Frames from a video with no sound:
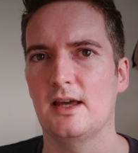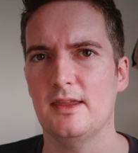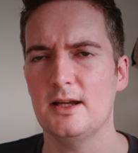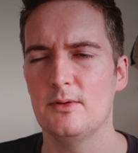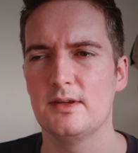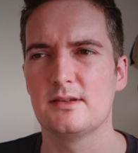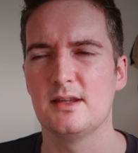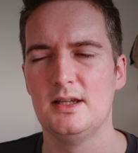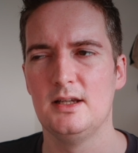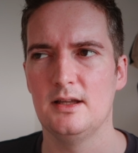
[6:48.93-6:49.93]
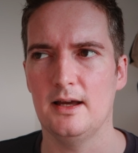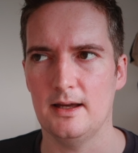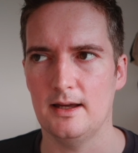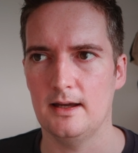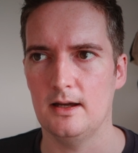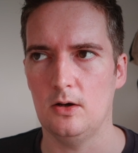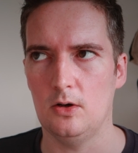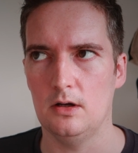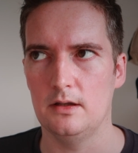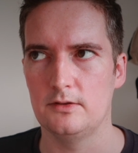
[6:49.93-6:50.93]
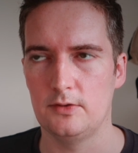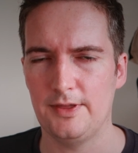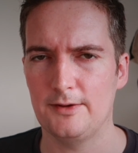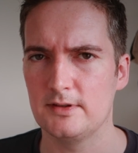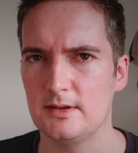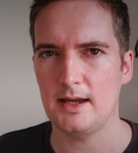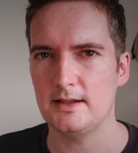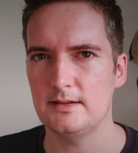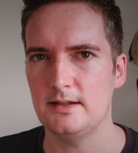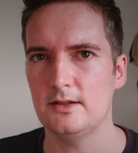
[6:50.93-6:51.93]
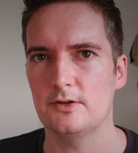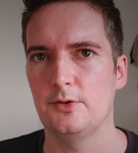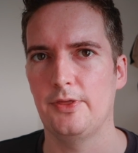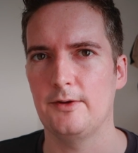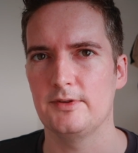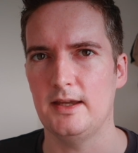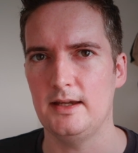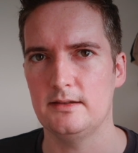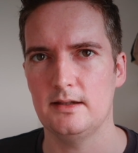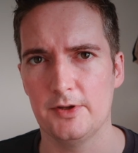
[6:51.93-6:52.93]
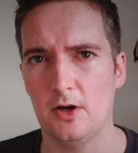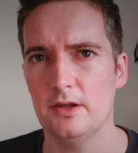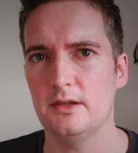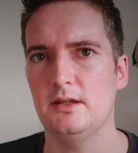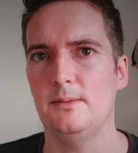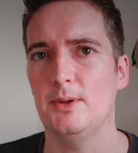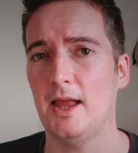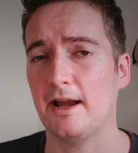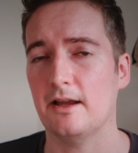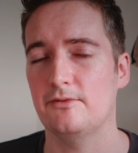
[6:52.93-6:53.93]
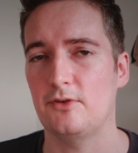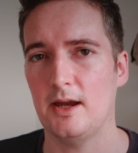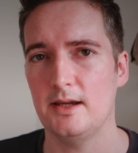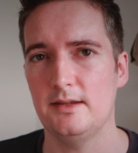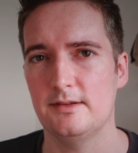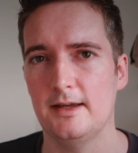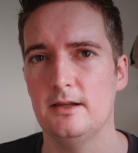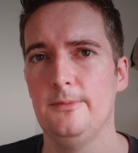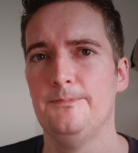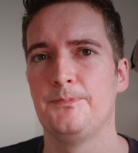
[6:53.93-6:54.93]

I think it was uh, on two thousand nineteen or two thousand eighteen. It was on the Black Friday sale.